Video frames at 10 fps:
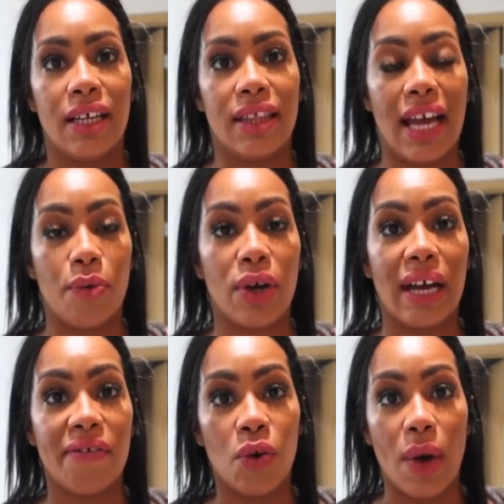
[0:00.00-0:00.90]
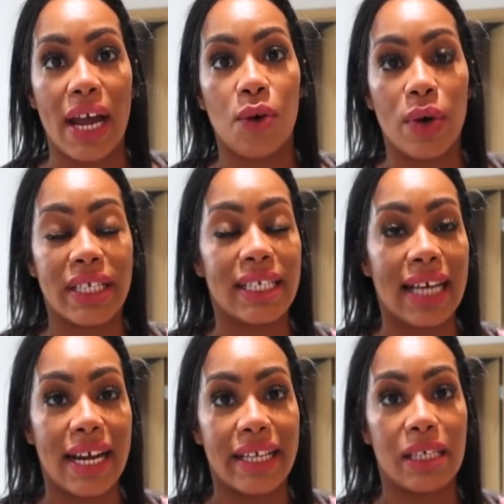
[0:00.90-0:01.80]
they were giving away what's
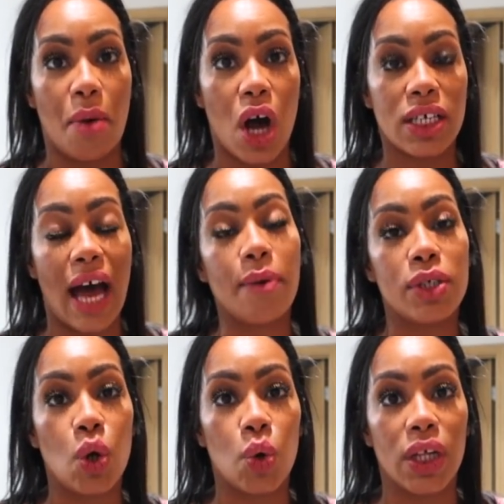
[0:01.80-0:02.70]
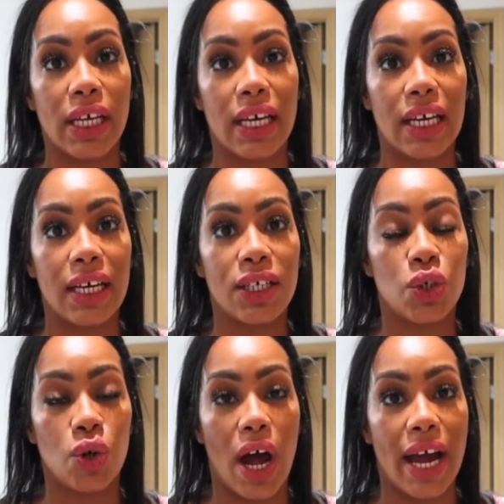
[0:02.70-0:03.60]
inside of this box, I would totally
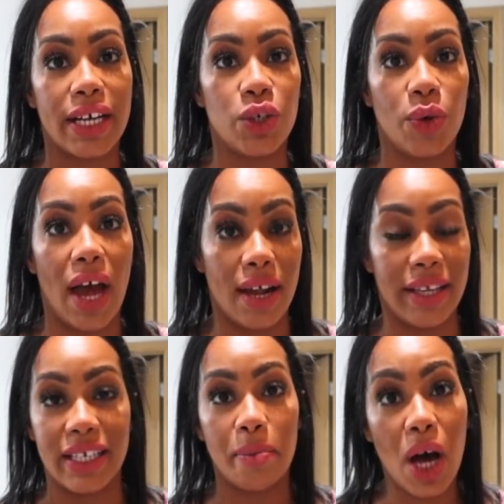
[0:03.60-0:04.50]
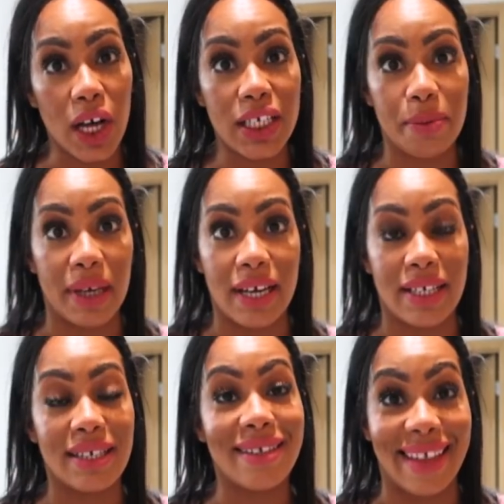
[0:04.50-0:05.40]
try to get this box
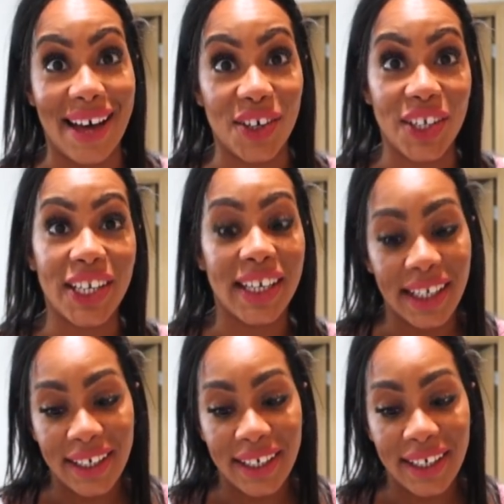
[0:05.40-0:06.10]
because it's that good.